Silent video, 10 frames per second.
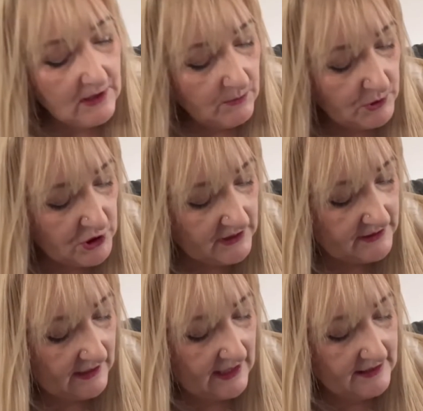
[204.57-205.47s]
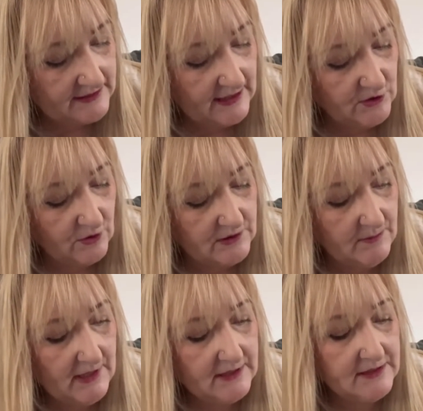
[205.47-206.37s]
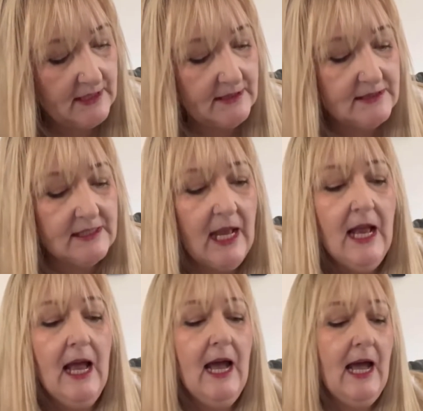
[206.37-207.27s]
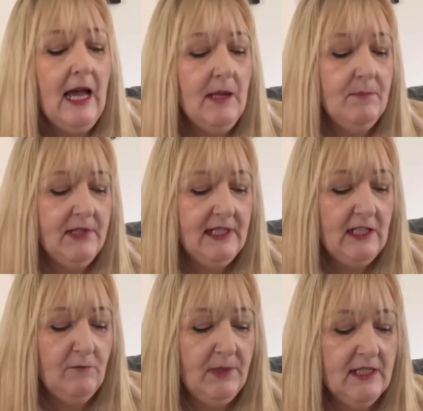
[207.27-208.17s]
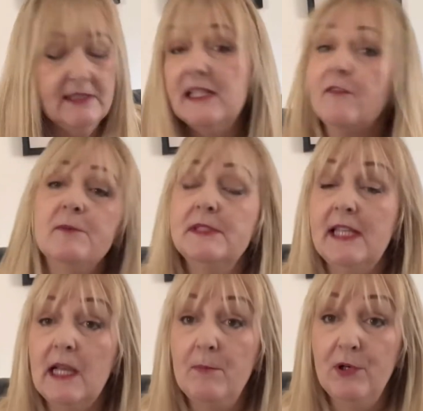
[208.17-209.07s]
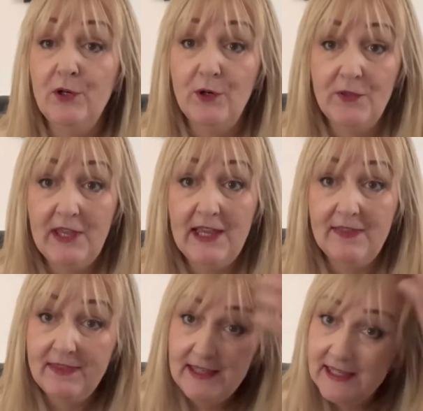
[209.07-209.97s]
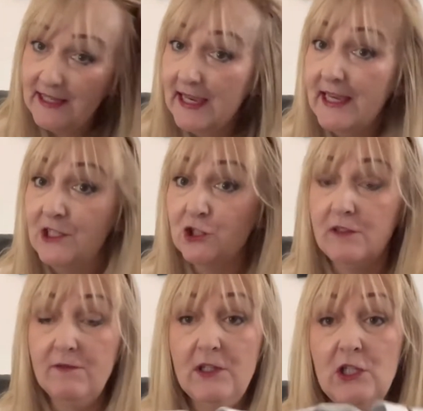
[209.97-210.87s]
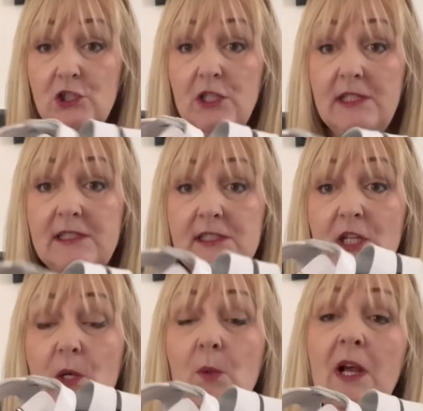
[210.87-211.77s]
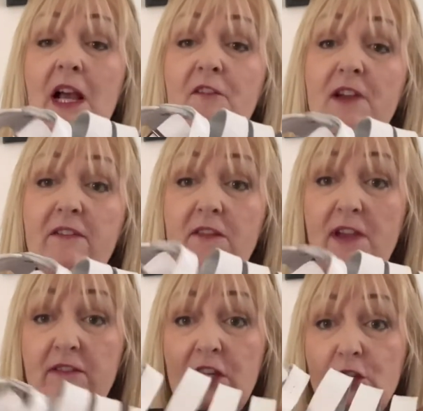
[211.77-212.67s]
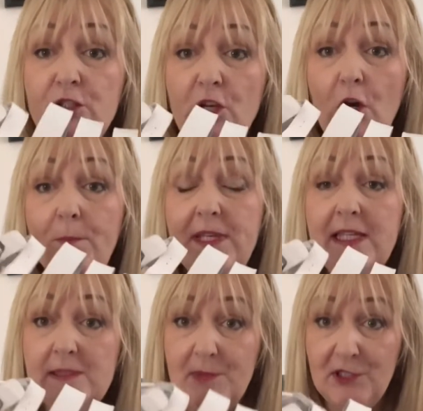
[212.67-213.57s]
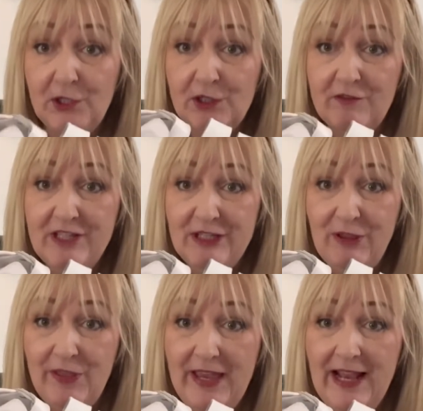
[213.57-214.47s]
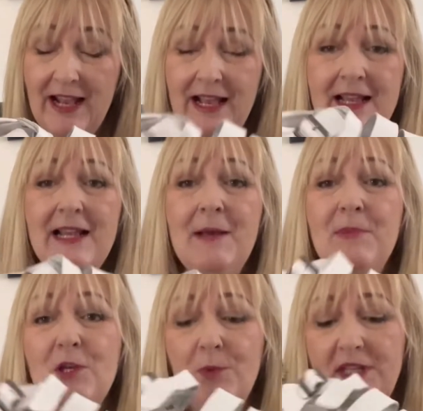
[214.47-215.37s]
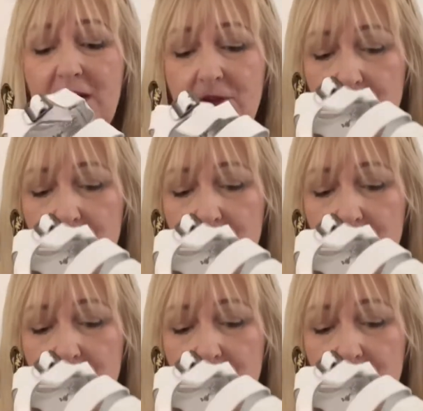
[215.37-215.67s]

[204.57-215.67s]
which indicates they're Dr. Martin's. I believe because they're from Singapore, they're the Asian version. So very, very good copies, but not the real thing. But you would never